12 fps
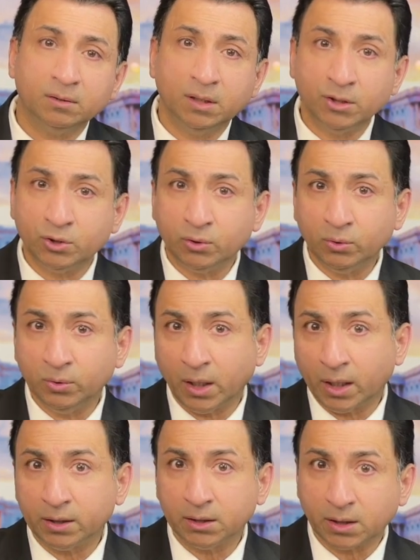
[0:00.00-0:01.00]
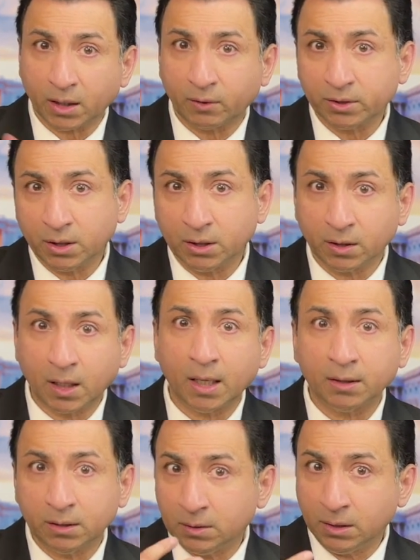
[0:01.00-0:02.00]
these two areas like Russia and
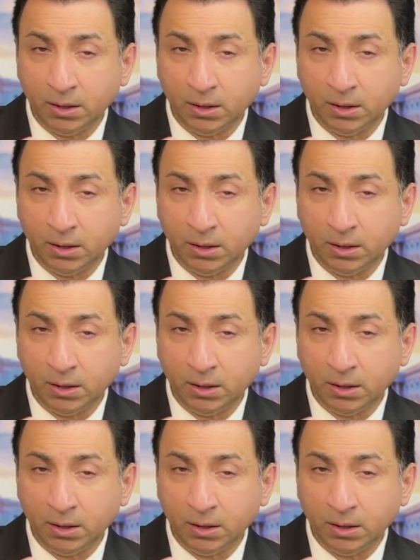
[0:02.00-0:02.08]
Iran,